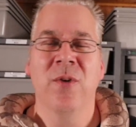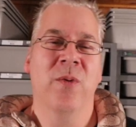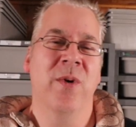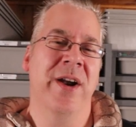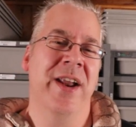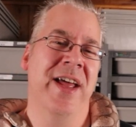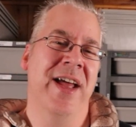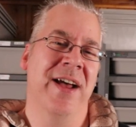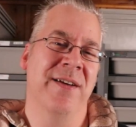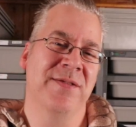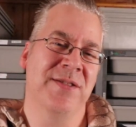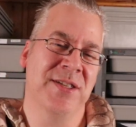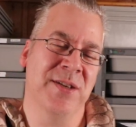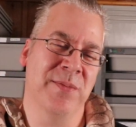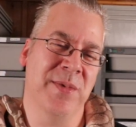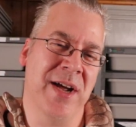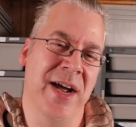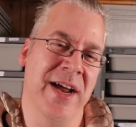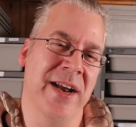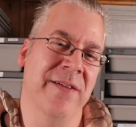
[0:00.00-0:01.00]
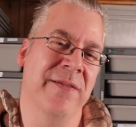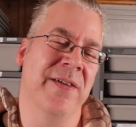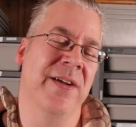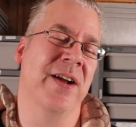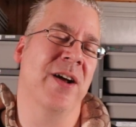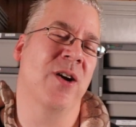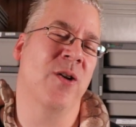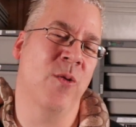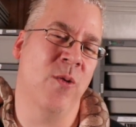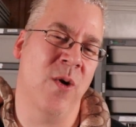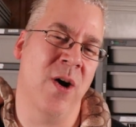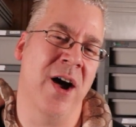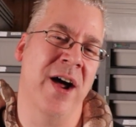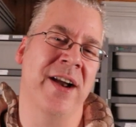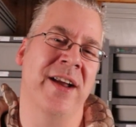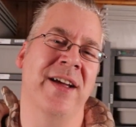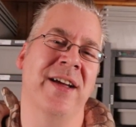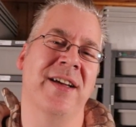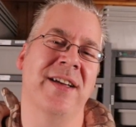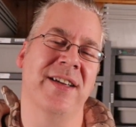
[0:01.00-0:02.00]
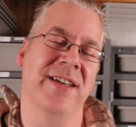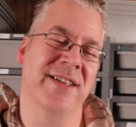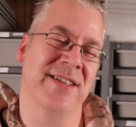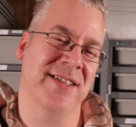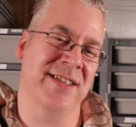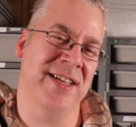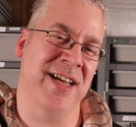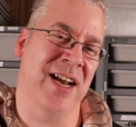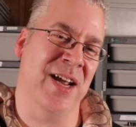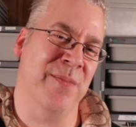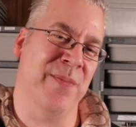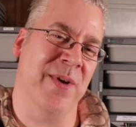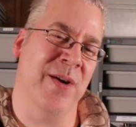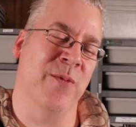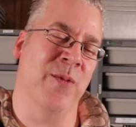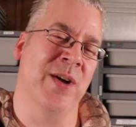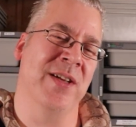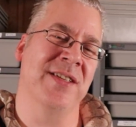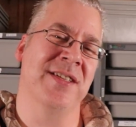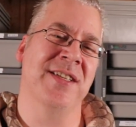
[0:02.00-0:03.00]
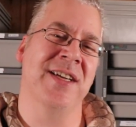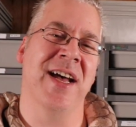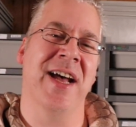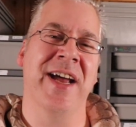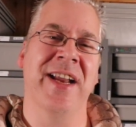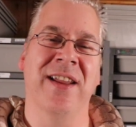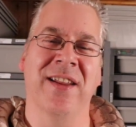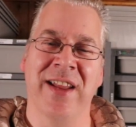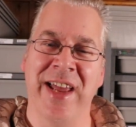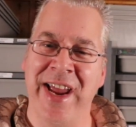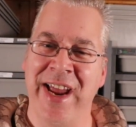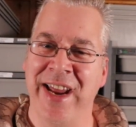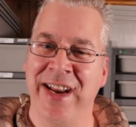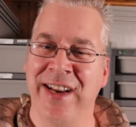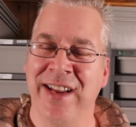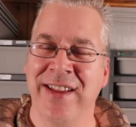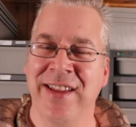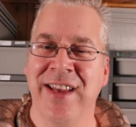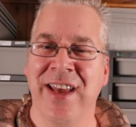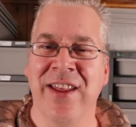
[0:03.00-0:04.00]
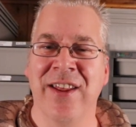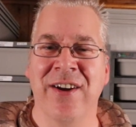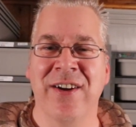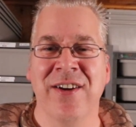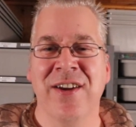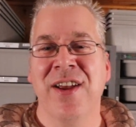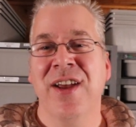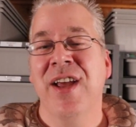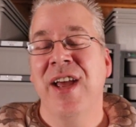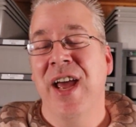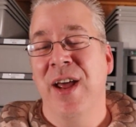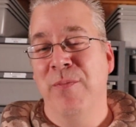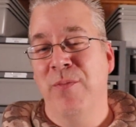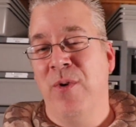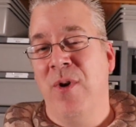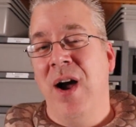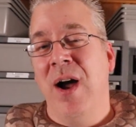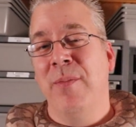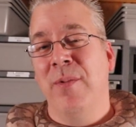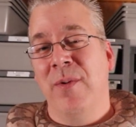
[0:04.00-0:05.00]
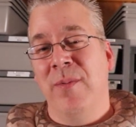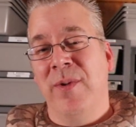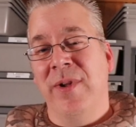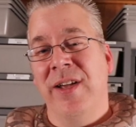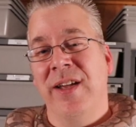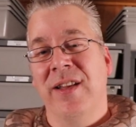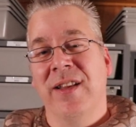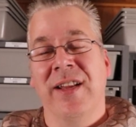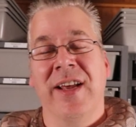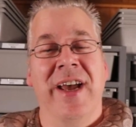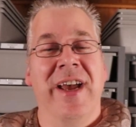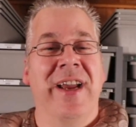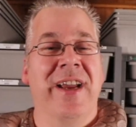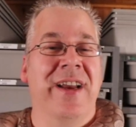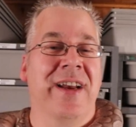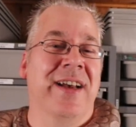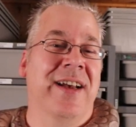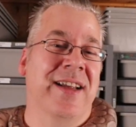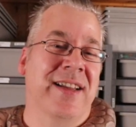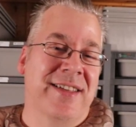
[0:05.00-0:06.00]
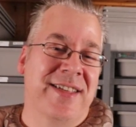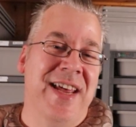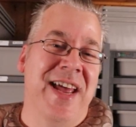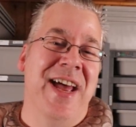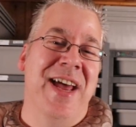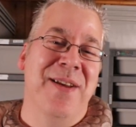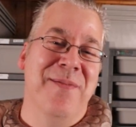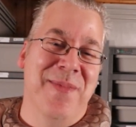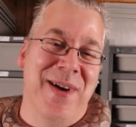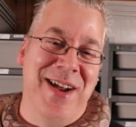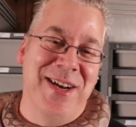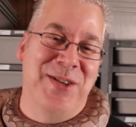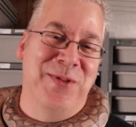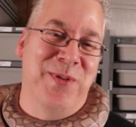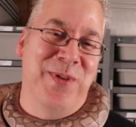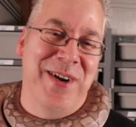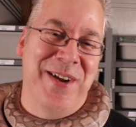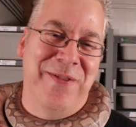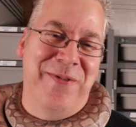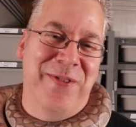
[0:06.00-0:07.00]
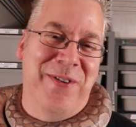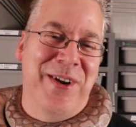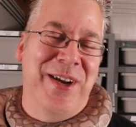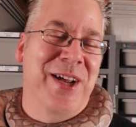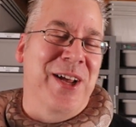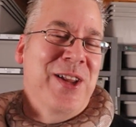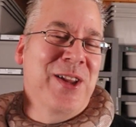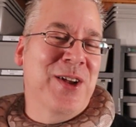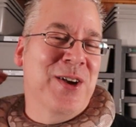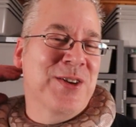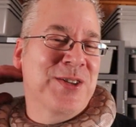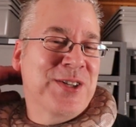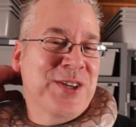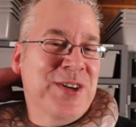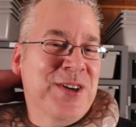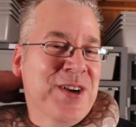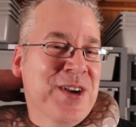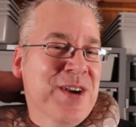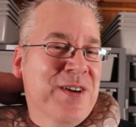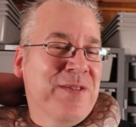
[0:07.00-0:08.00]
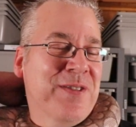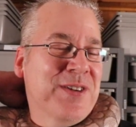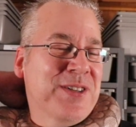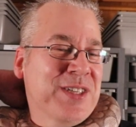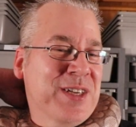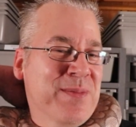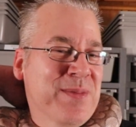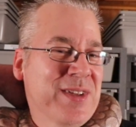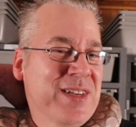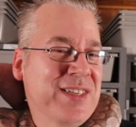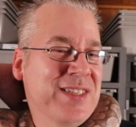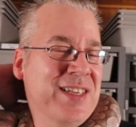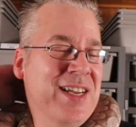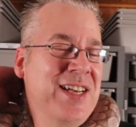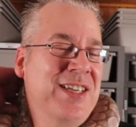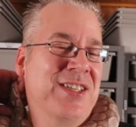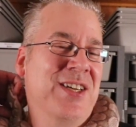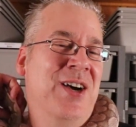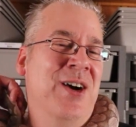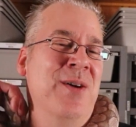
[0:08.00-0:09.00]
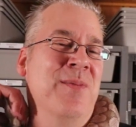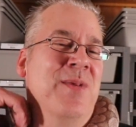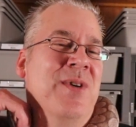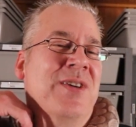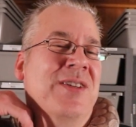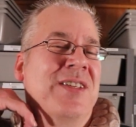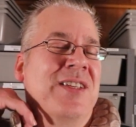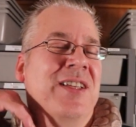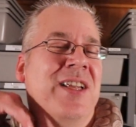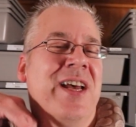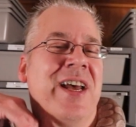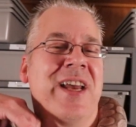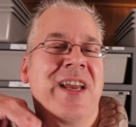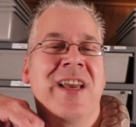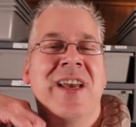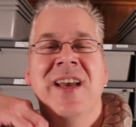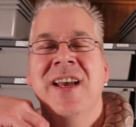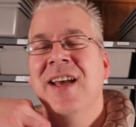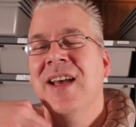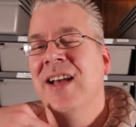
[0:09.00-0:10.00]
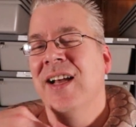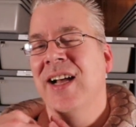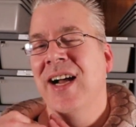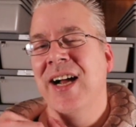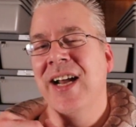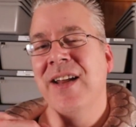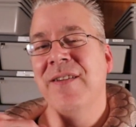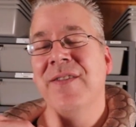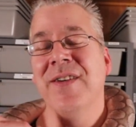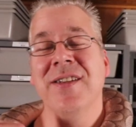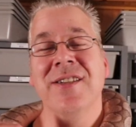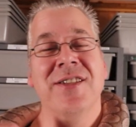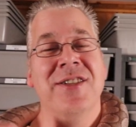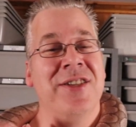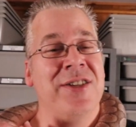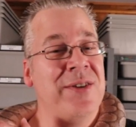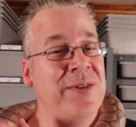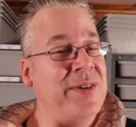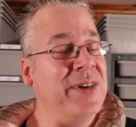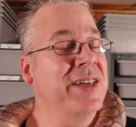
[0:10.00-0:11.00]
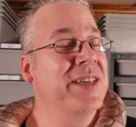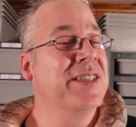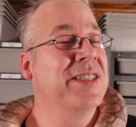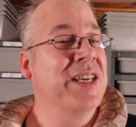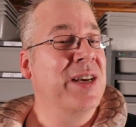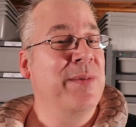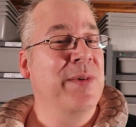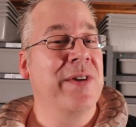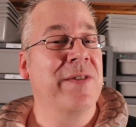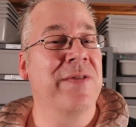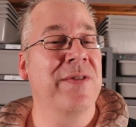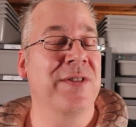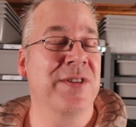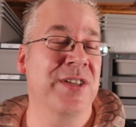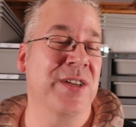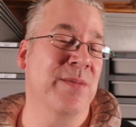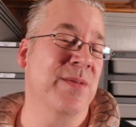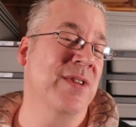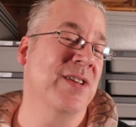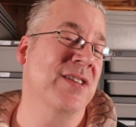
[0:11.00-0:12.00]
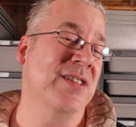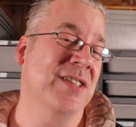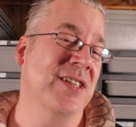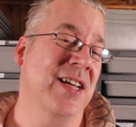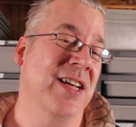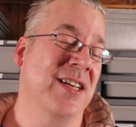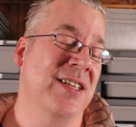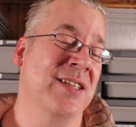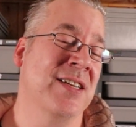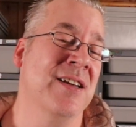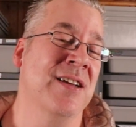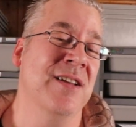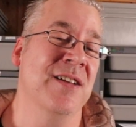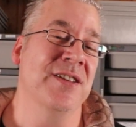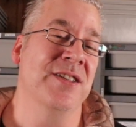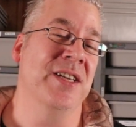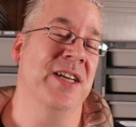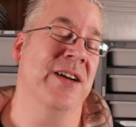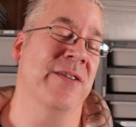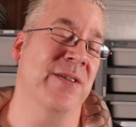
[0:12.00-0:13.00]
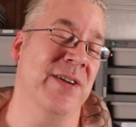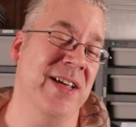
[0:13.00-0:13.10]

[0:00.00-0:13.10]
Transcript: want to have some kind of an aquatic set up on one side land on the other and probably probably like a 10 by 20 foot enclosure for some of these snakes, almost like kind of a zoo exhibit for some of these snakes. So you